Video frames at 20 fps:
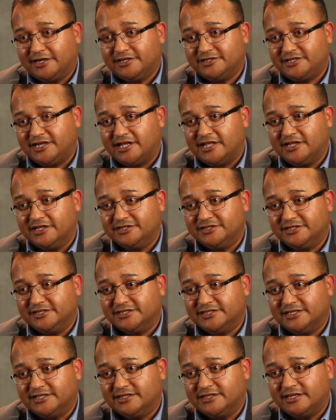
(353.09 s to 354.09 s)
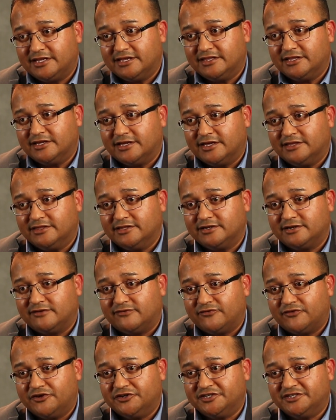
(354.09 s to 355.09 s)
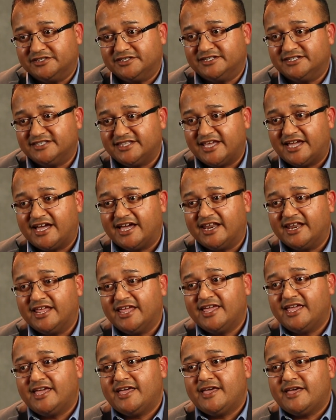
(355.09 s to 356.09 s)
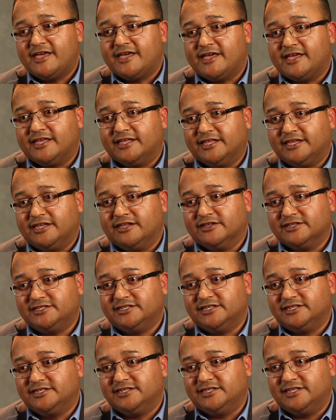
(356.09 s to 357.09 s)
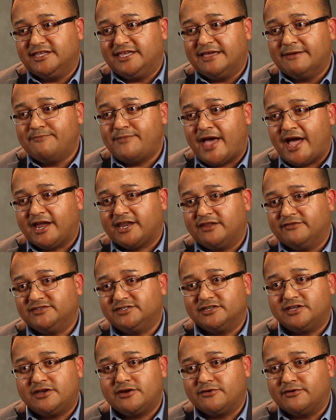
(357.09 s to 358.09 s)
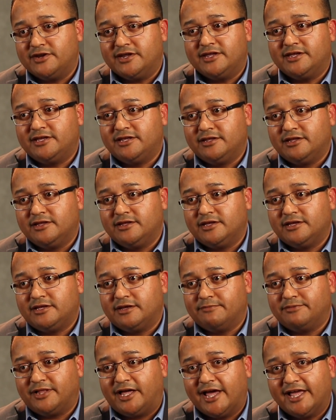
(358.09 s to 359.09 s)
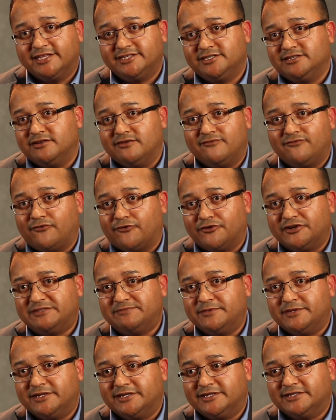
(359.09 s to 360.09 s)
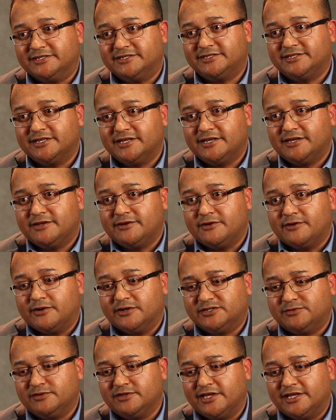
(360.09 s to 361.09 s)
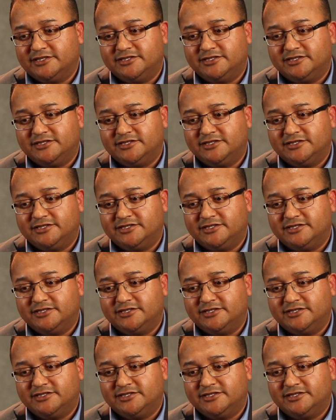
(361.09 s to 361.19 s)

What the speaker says: challenges in the convergence is that the impact of security, compliance, and enforcement is really